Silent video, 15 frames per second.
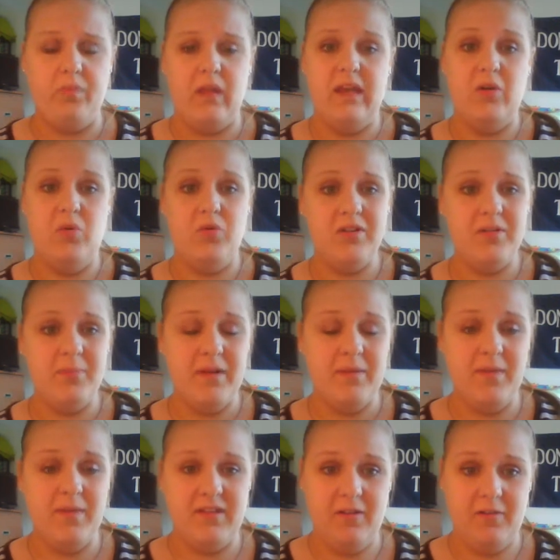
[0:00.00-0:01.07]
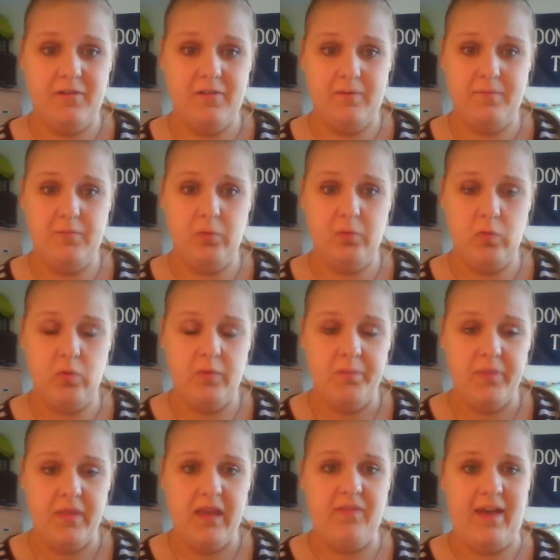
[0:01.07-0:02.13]
in order to make myself feel full,
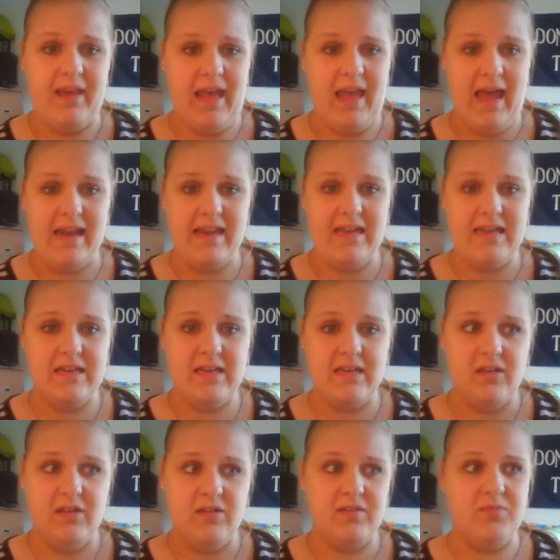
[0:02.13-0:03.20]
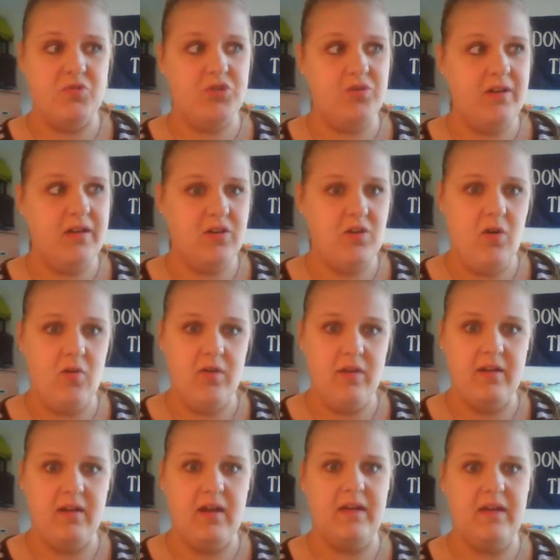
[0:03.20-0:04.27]
if I add in some shredded
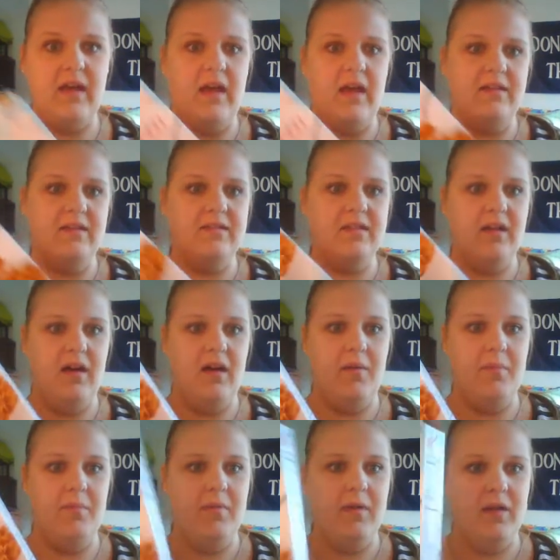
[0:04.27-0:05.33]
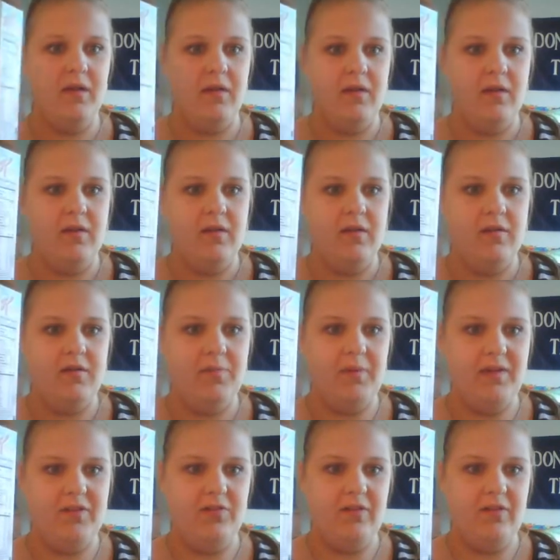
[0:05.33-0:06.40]
coconut and some
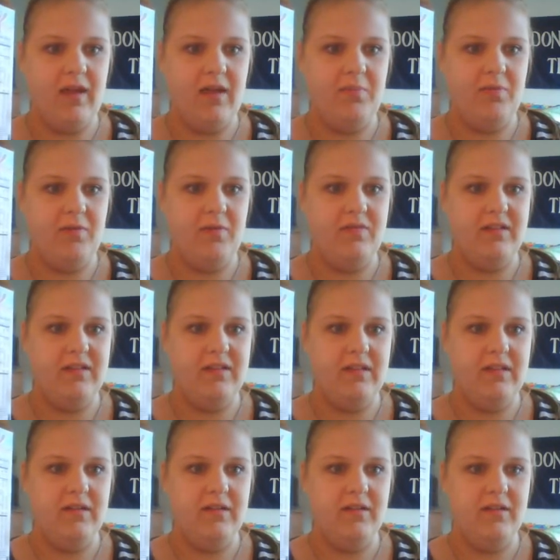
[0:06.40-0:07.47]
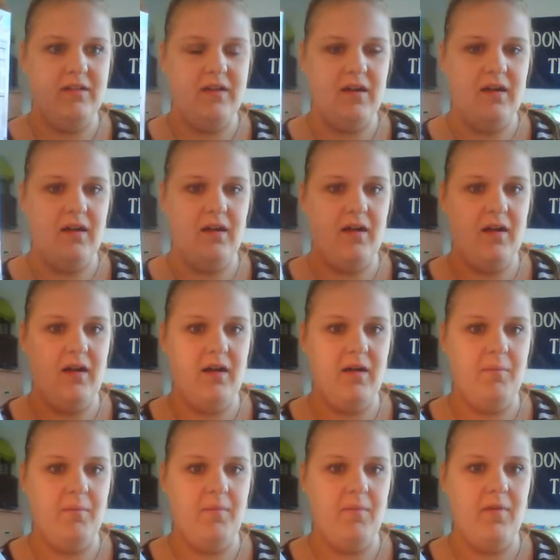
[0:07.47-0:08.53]
special K protein,
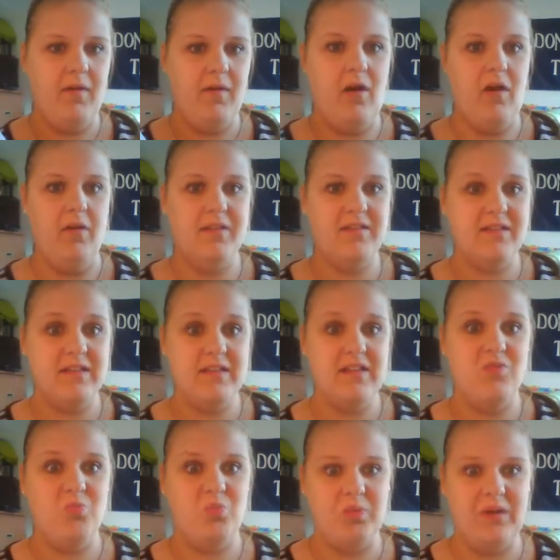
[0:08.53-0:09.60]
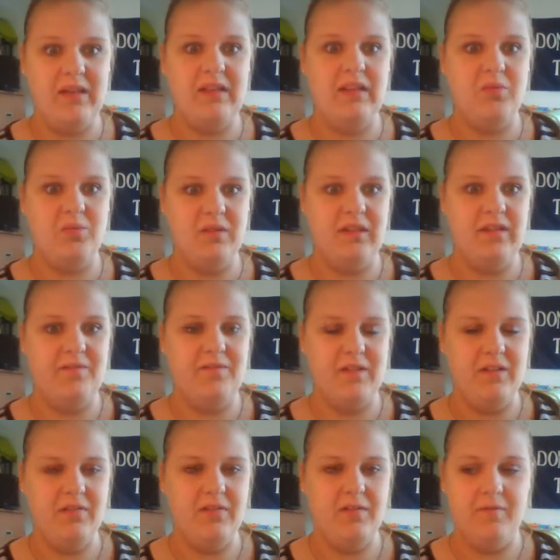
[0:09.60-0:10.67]
all of a sudden it really, really
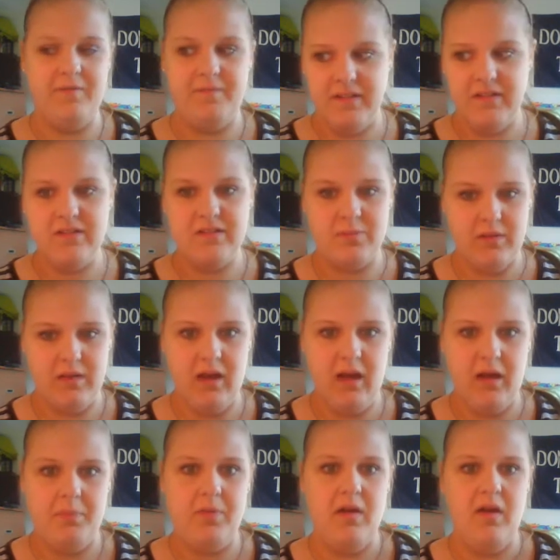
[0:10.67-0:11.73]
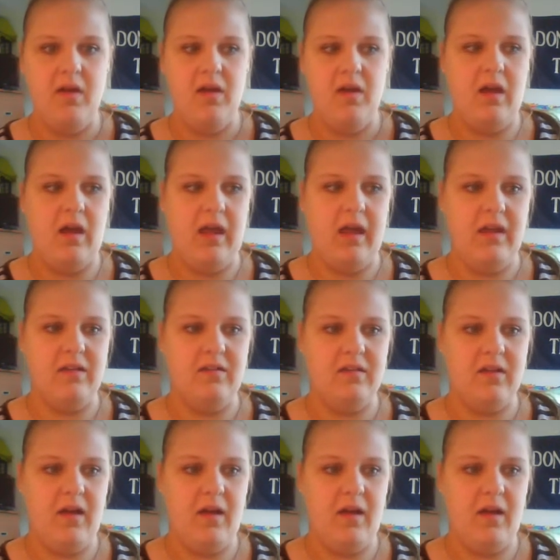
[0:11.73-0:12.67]
fills me up, and